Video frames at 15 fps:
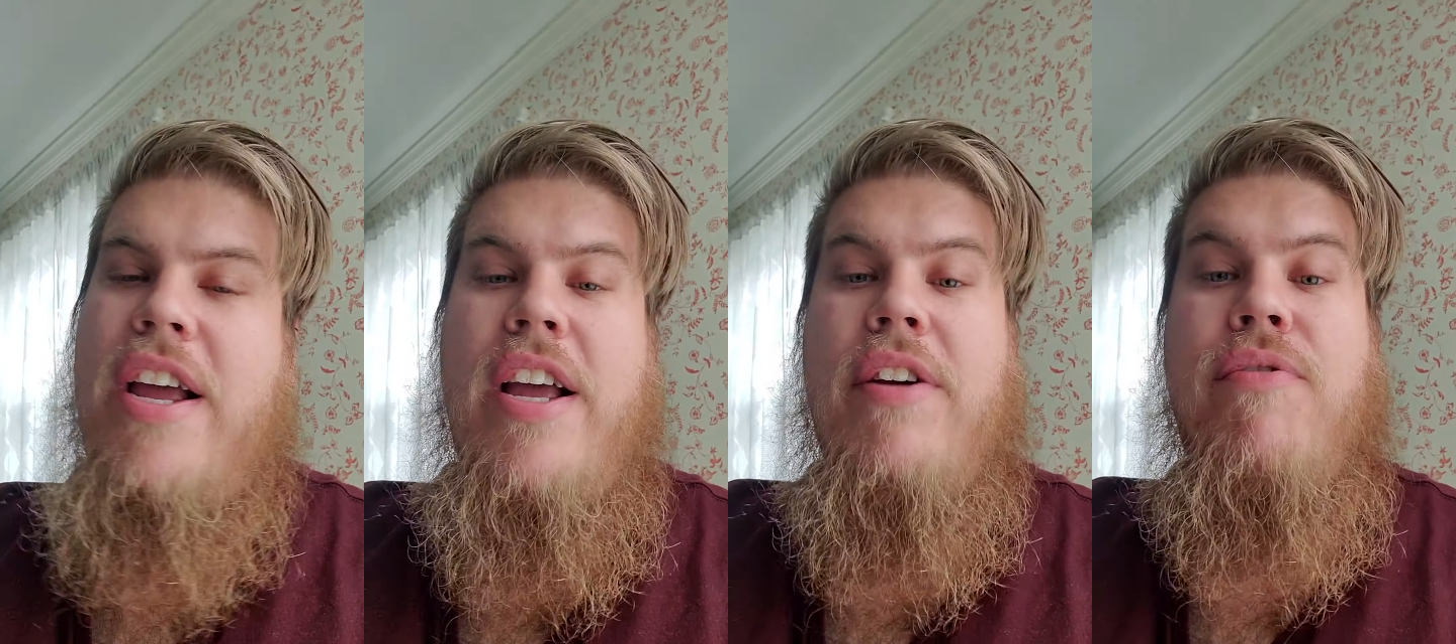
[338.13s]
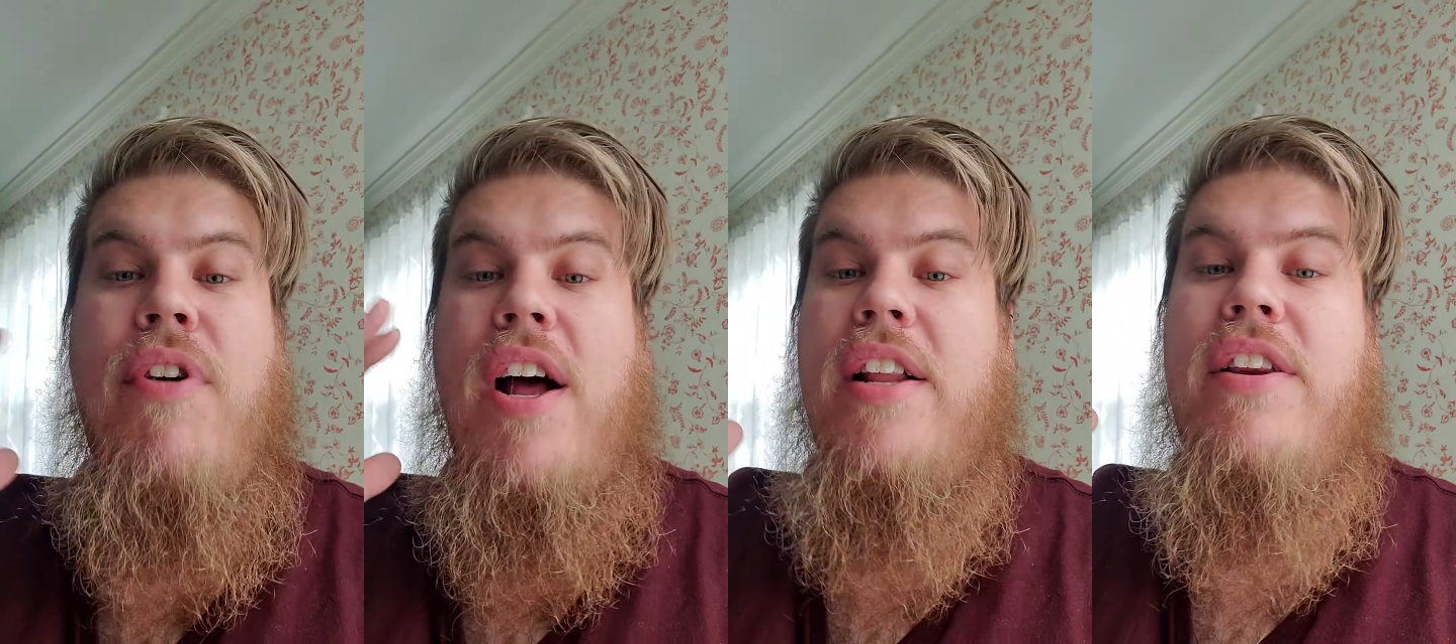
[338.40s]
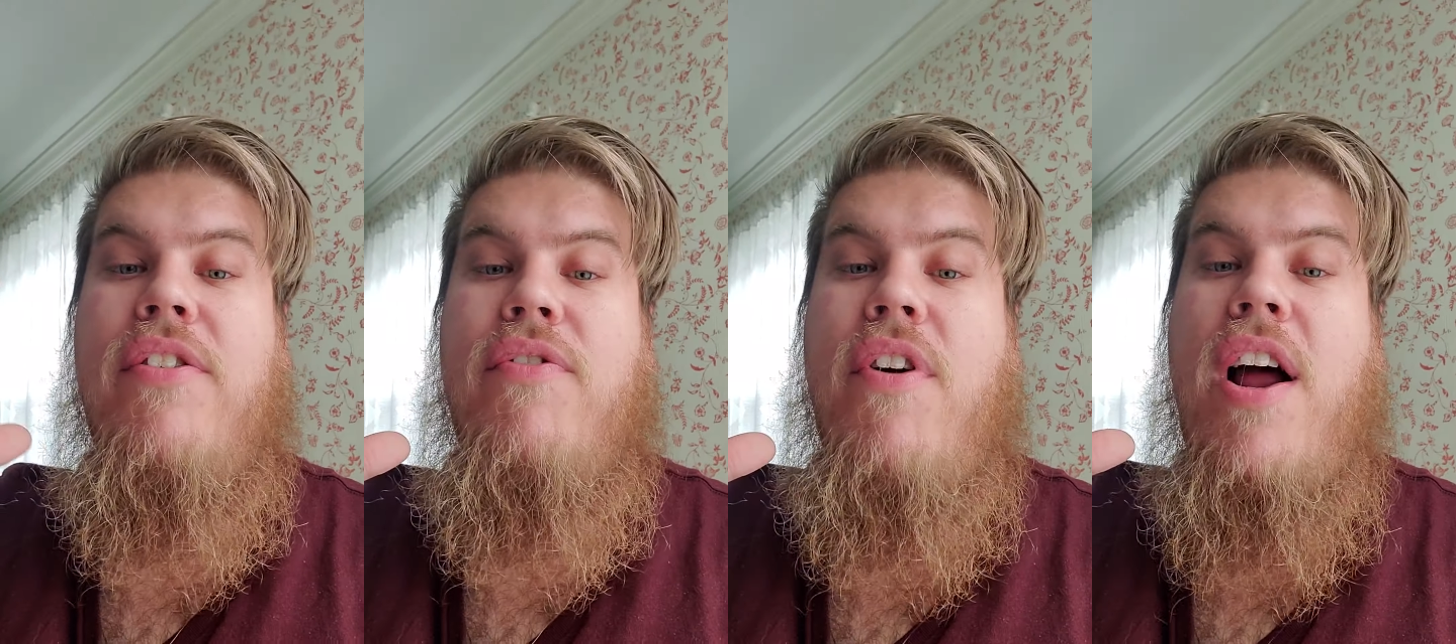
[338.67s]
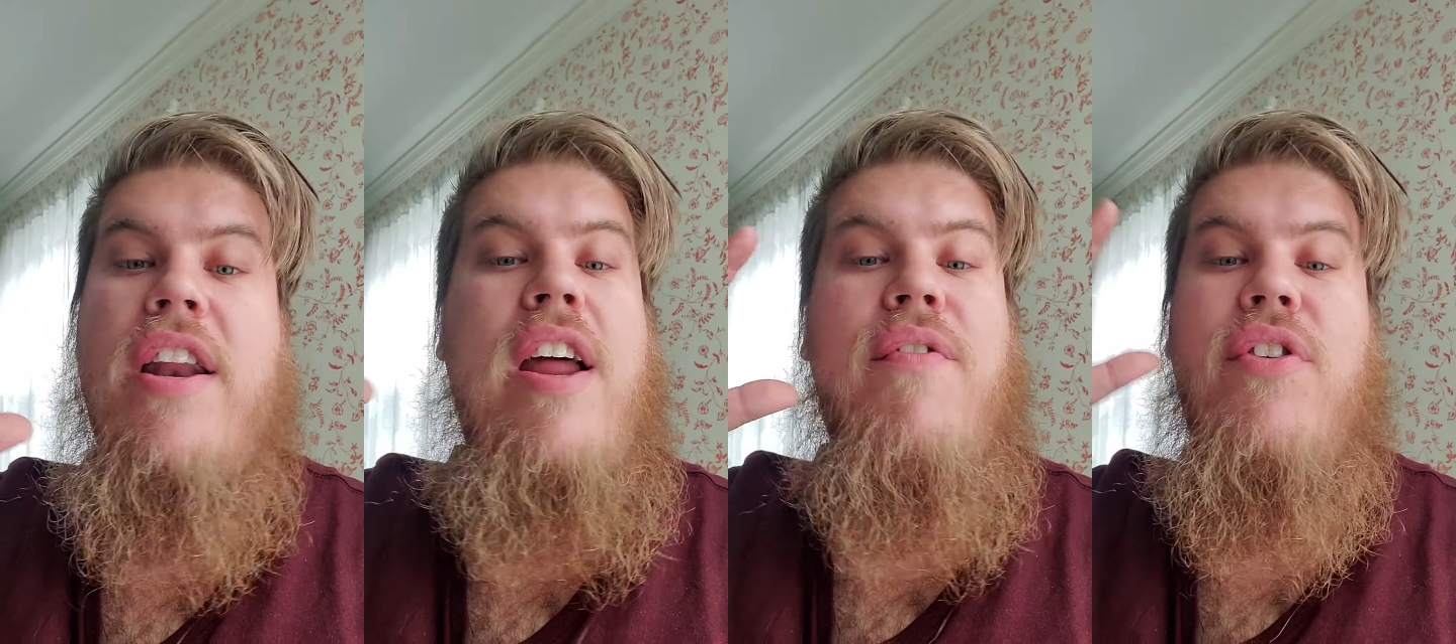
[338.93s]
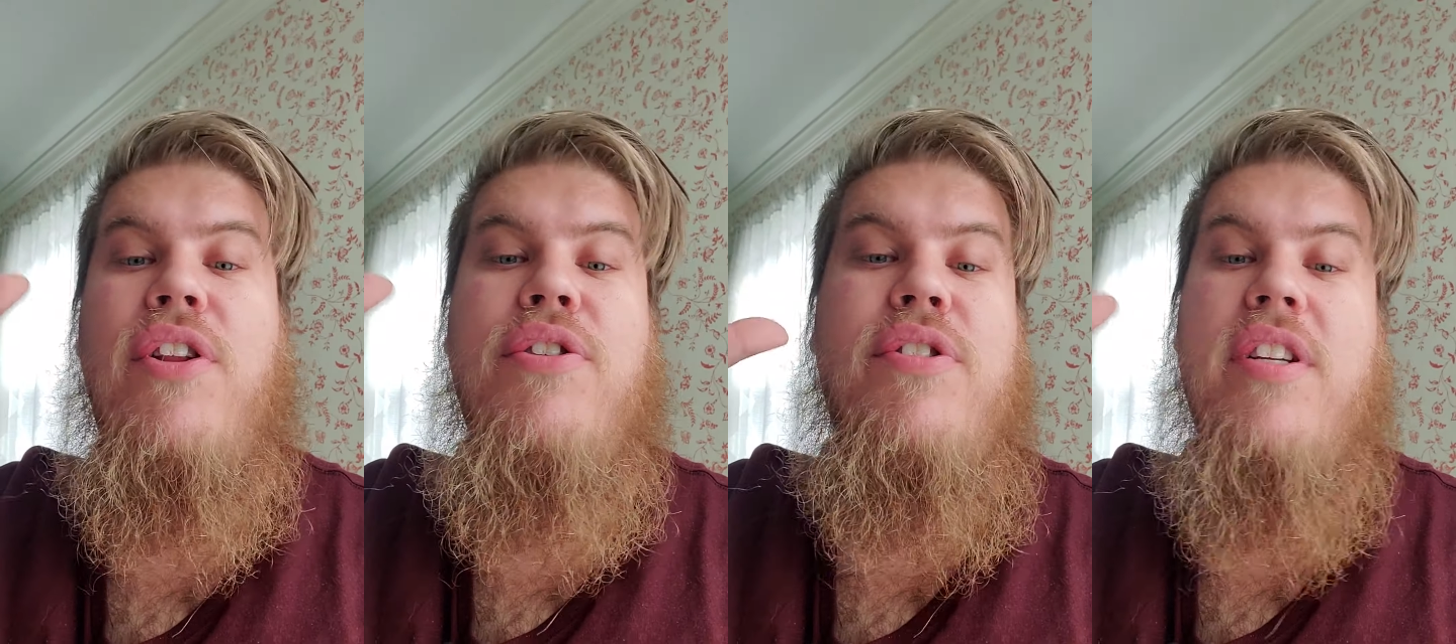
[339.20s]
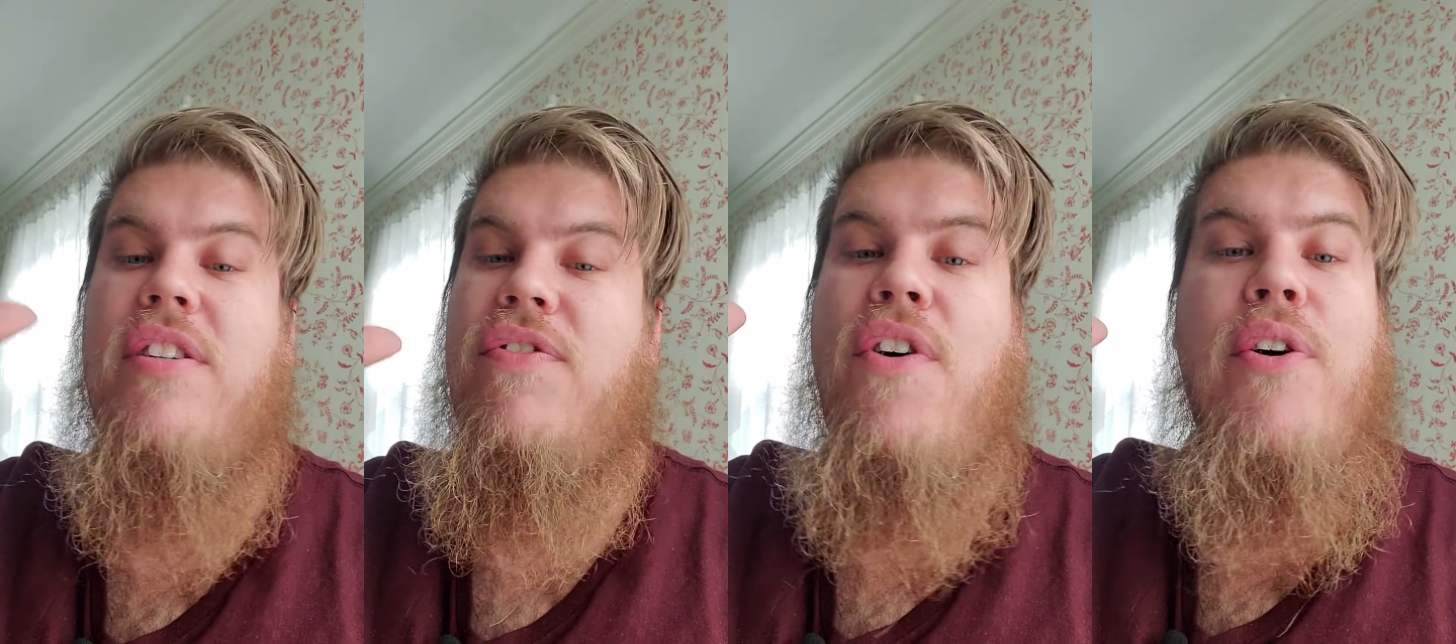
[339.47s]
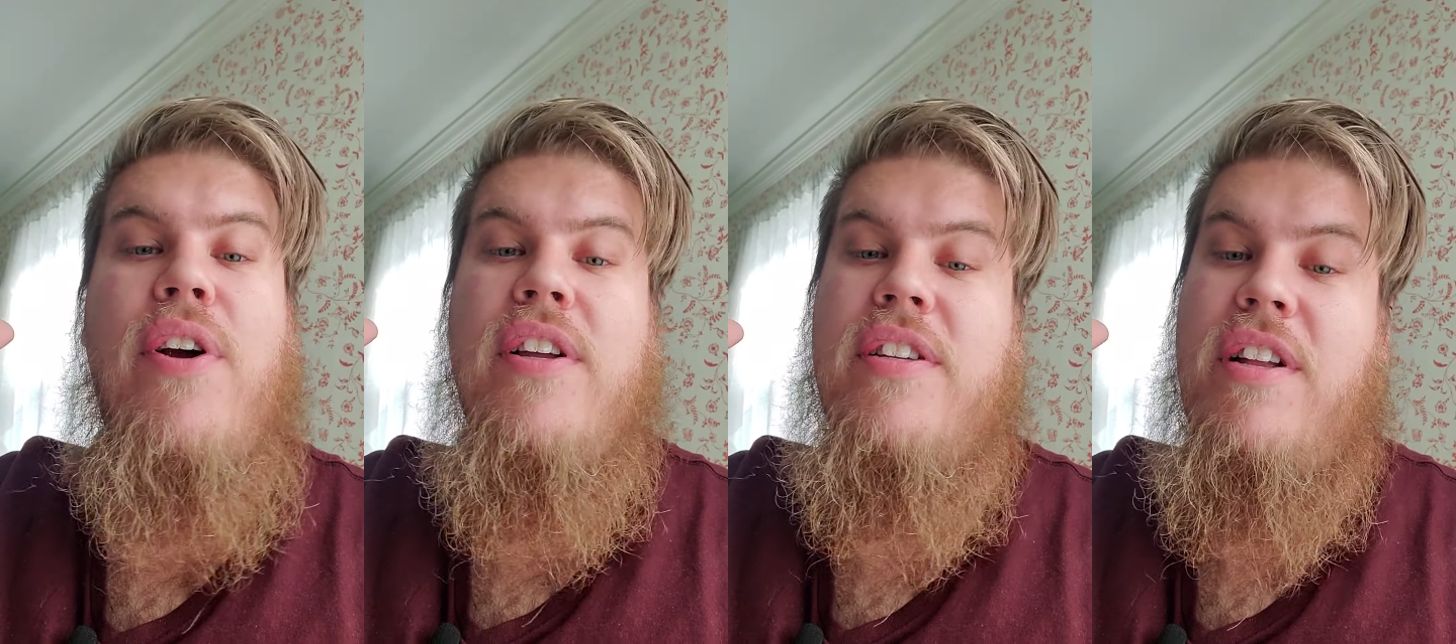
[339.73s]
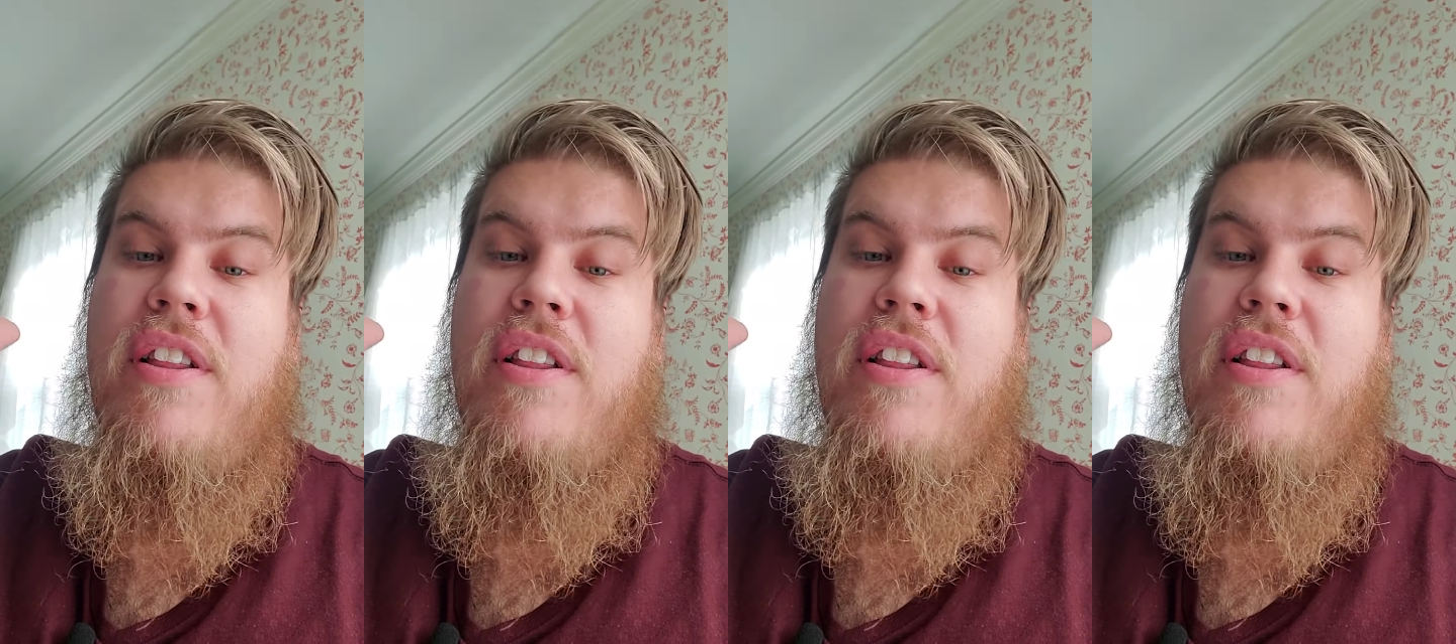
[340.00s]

Ron never loses focus